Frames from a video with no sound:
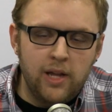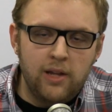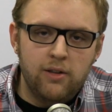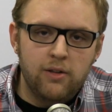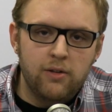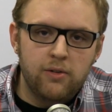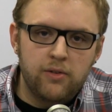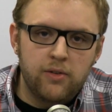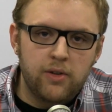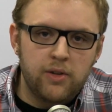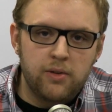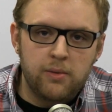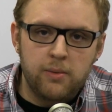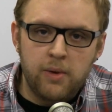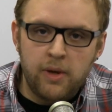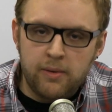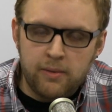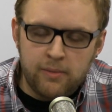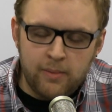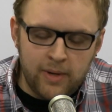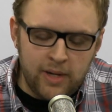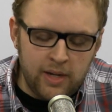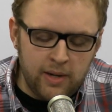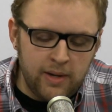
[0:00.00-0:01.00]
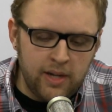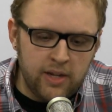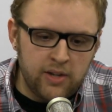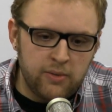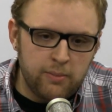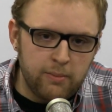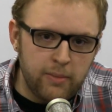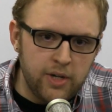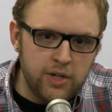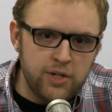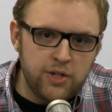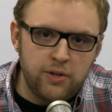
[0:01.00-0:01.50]
those as
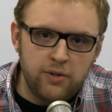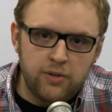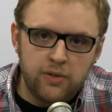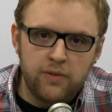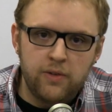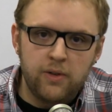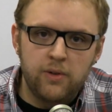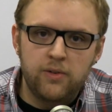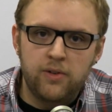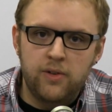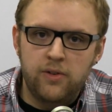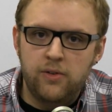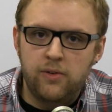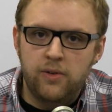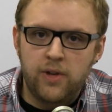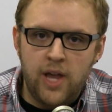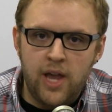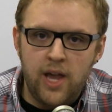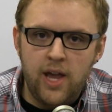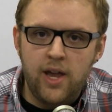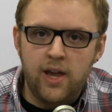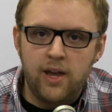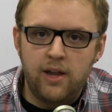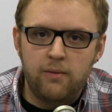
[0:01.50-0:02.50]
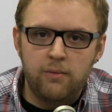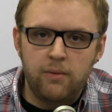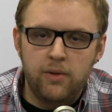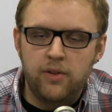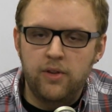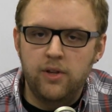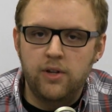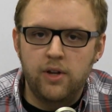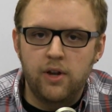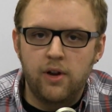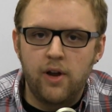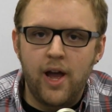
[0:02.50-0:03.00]
much use of those as you can
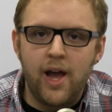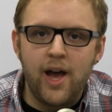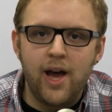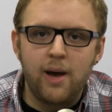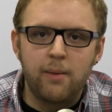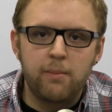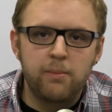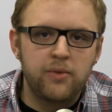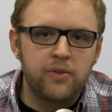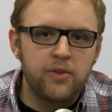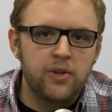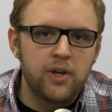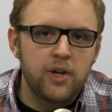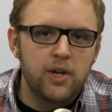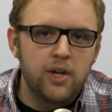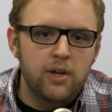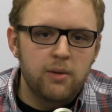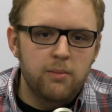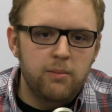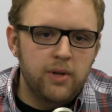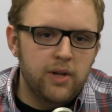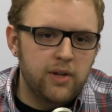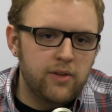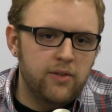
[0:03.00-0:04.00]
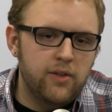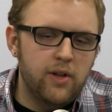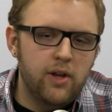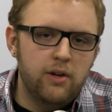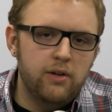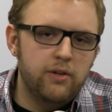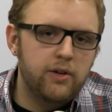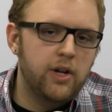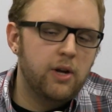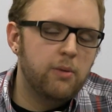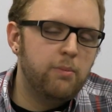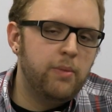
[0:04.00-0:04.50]
within your apps, because not
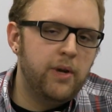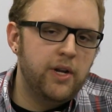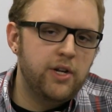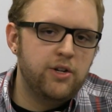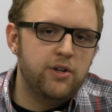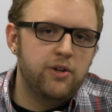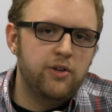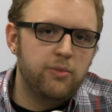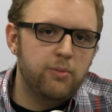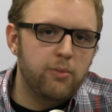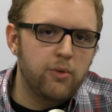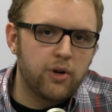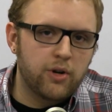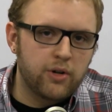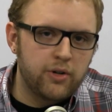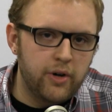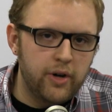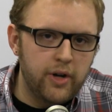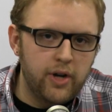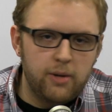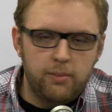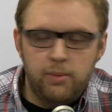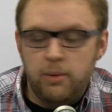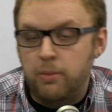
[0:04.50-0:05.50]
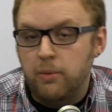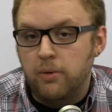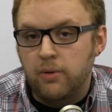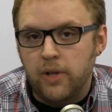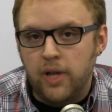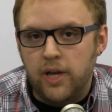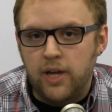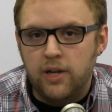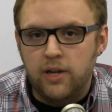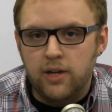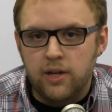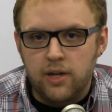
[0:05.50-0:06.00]
only are pictures more clear, people
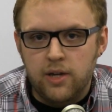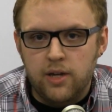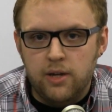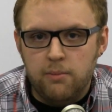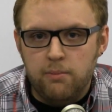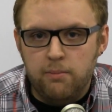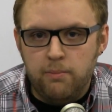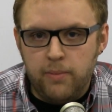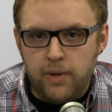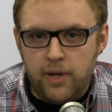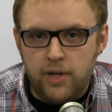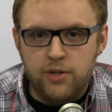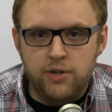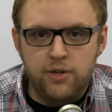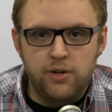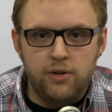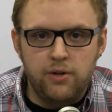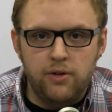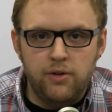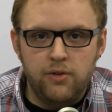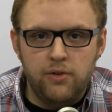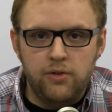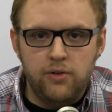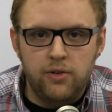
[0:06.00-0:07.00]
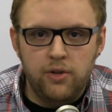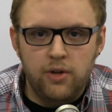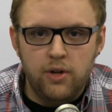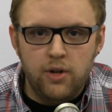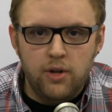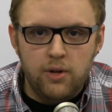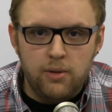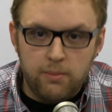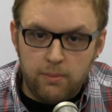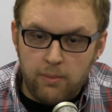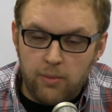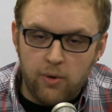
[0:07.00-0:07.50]
like pictures
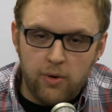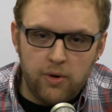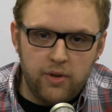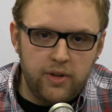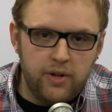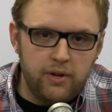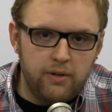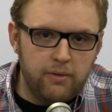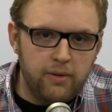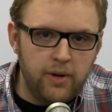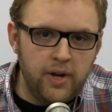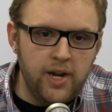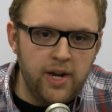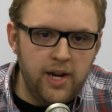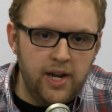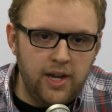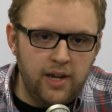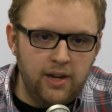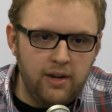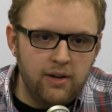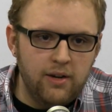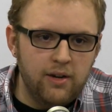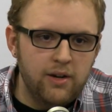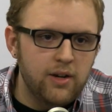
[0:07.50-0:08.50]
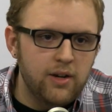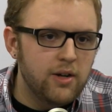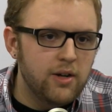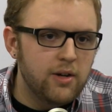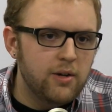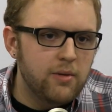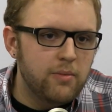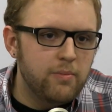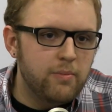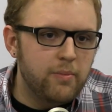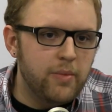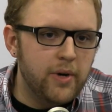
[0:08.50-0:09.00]
more than reading,
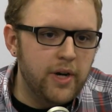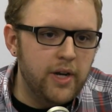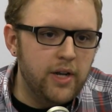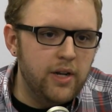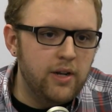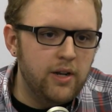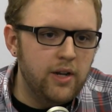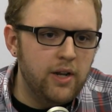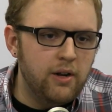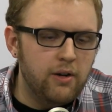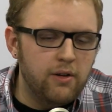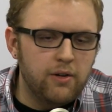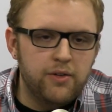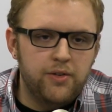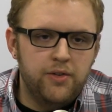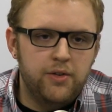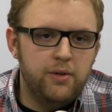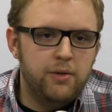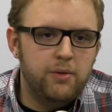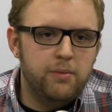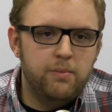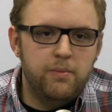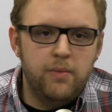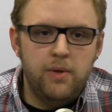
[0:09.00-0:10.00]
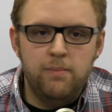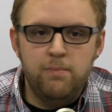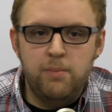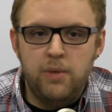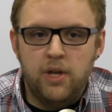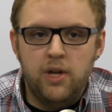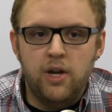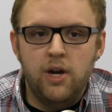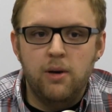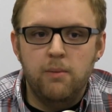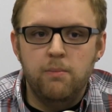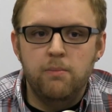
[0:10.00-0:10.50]
but it also
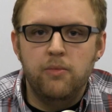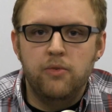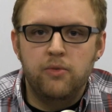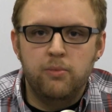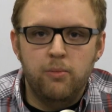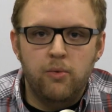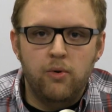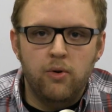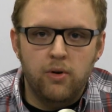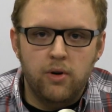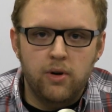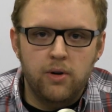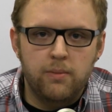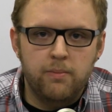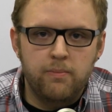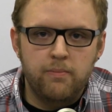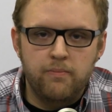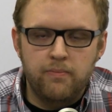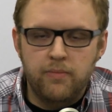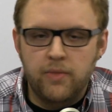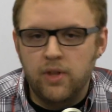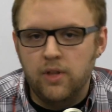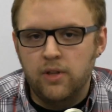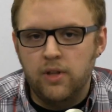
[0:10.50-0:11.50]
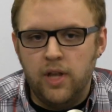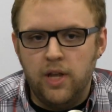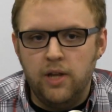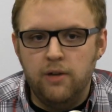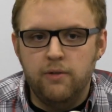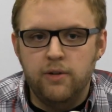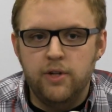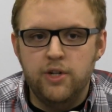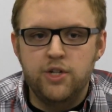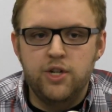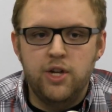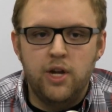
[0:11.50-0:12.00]
becomes more
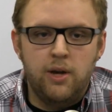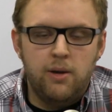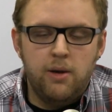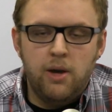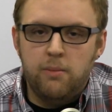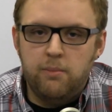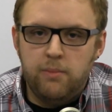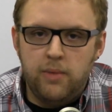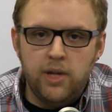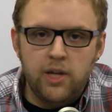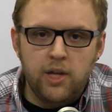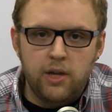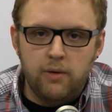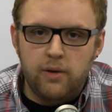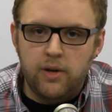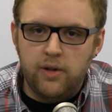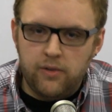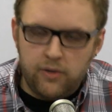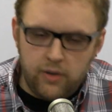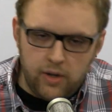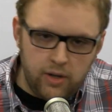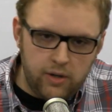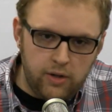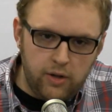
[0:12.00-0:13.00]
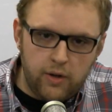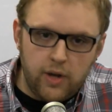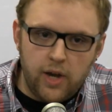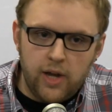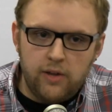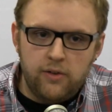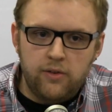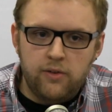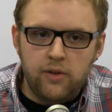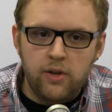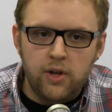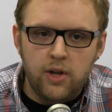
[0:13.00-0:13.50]
language ambiguous. Do you
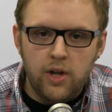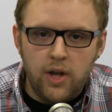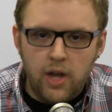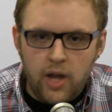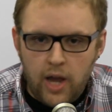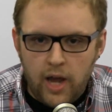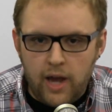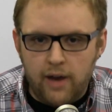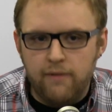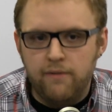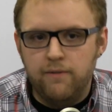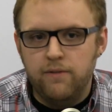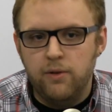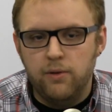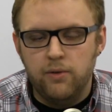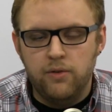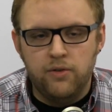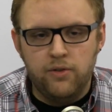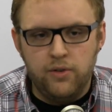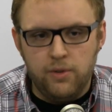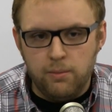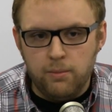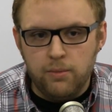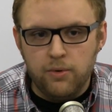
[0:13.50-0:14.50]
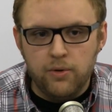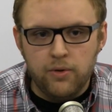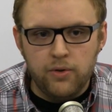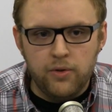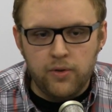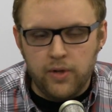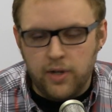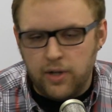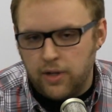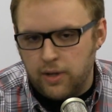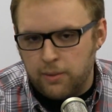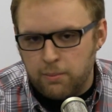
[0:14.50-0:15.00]
guys have those
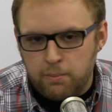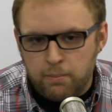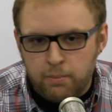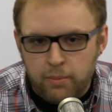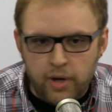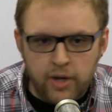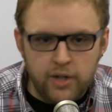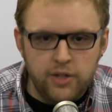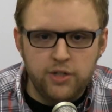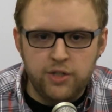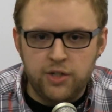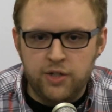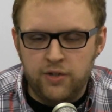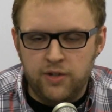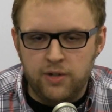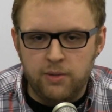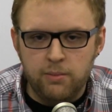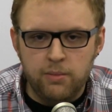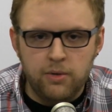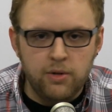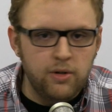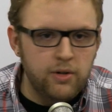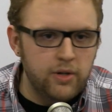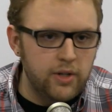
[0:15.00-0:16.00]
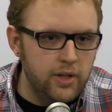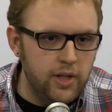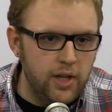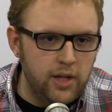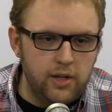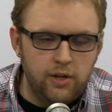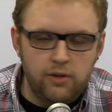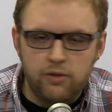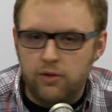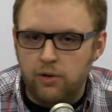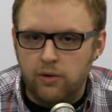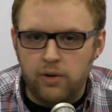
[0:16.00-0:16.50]
symbols, like a punch symbol, and
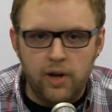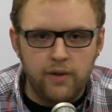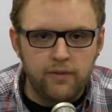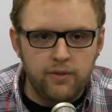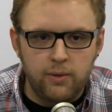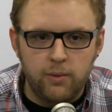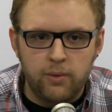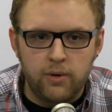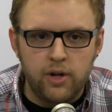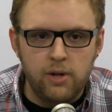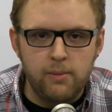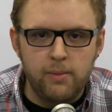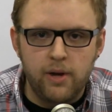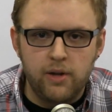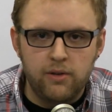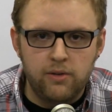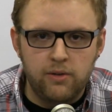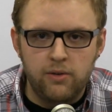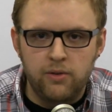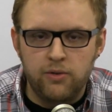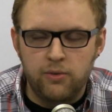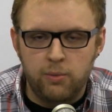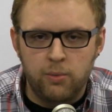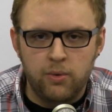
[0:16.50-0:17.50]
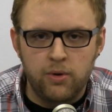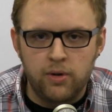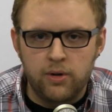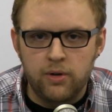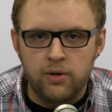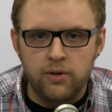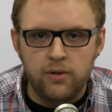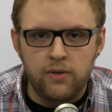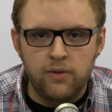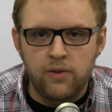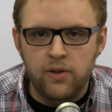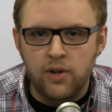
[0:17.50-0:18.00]
then you don't have to worry about those
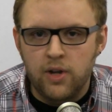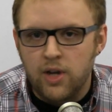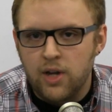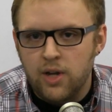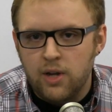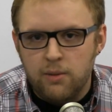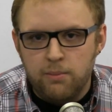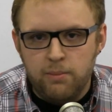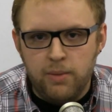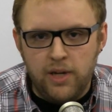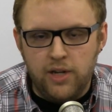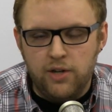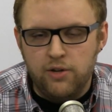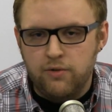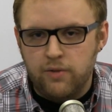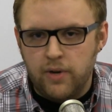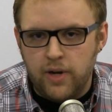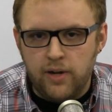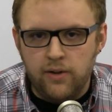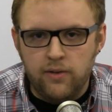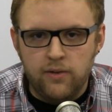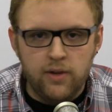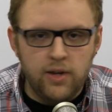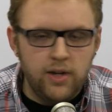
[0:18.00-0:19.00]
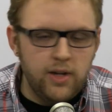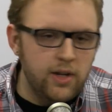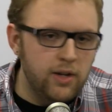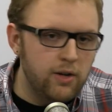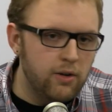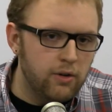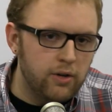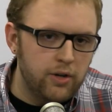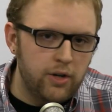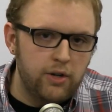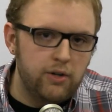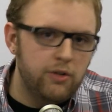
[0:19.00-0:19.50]
words being translated,
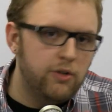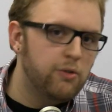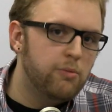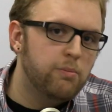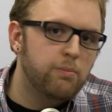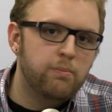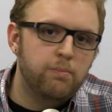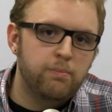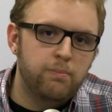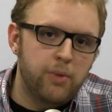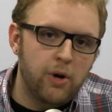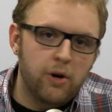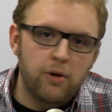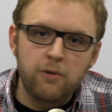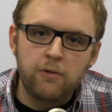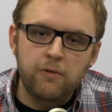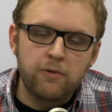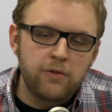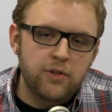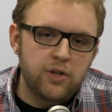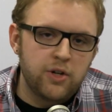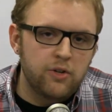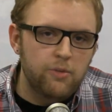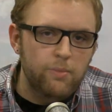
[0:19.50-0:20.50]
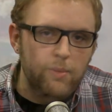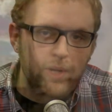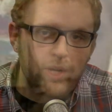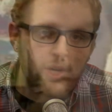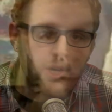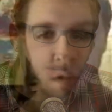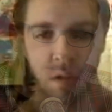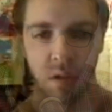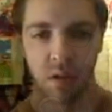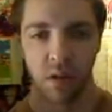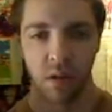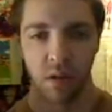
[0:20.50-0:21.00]
or do you do both just
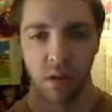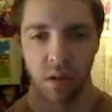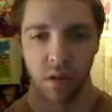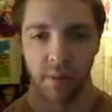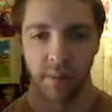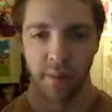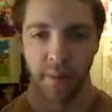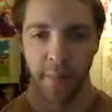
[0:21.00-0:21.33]
because?